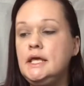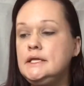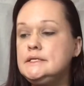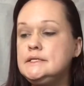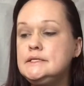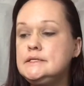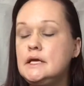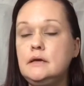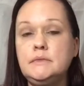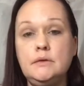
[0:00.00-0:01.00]
This is
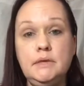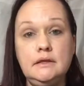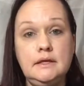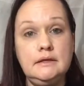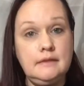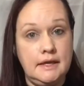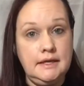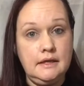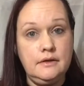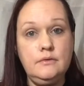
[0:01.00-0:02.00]
Cameleon light
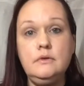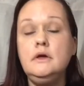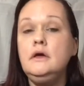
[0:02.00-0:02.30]
yellow.